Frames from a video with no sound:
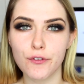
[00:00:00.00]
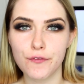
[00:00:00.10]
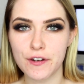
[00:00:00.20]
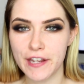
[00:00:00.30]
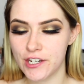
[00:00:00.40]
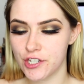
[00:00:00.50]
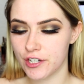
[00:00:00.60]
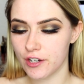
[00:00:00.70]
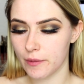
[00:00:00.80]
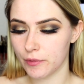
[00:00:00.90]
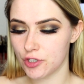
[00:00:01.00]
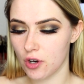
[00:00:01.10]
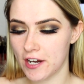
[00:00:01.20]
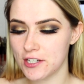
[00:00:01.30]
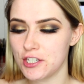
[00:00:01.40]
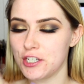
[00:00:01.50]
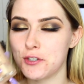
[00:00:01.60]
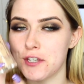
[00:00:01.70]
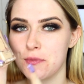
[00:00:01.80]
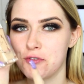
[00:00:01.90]
for foundation, I'm trying to
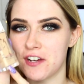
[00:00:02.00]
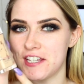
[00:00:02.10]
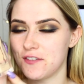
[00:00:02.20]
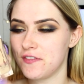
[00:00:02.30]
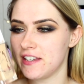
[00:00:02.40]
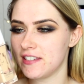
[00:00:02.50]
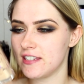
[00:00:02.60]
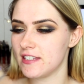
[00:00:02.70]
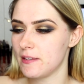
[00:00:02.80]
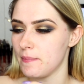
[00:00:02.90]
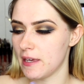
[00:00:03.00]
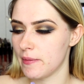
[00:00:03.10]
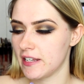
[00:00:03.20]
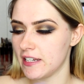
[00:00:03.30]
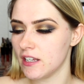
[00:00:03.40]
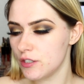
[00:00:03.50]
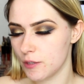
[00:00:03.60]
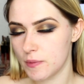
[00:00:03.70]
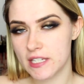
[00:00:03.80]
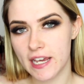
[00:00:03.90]
use up the rest of this. This is the Maybelline
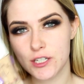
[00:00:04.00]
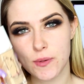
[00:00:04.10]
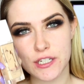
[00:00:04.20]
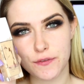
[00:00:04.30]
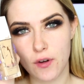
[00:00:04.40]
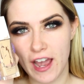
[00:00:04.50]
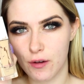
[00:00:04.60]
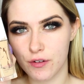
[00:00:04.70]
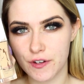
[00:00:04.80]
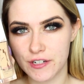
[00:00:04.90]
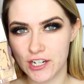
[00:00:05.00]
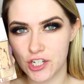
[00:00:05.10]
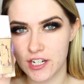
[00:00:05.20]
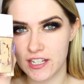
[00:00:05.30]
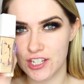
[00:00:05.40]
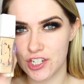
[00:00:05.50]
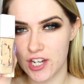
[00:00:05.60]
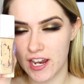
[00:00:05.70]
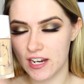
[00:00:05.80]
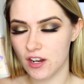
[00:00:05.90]
Superstay 24 Hour Foundation in the
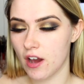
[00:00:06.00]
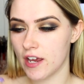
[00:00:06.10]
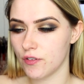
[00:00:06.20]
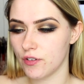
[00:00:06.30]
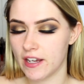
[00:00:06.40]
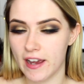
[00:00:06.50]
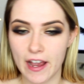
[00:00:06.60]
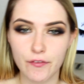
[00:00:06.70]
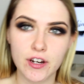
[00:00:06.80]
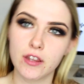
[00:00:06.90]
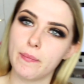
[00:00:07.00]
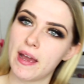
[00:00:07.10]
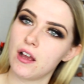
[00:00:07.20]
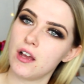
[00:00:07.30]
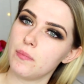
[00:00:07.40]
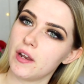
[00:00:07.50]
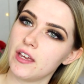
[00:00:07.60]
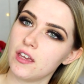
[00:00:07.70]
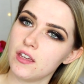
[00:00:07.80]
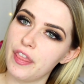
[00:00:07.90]
shade Ivory. I have another backup
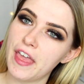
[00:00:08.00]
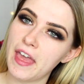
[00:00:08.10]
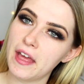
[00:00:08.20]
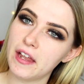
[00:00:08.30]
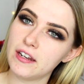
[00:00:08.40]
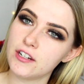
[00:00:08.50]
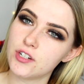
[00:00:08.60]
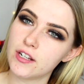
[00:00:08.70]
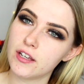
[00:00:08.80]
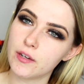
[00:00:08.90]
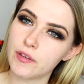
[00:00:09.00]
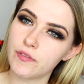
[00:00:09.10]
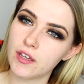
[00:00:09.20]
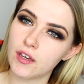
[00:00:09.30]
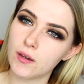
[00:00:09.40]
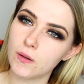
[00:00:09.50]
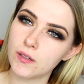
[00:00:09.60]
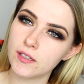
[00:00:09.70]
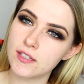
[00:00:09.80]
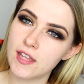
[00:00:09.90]
like there. Literally, look at my finger. It's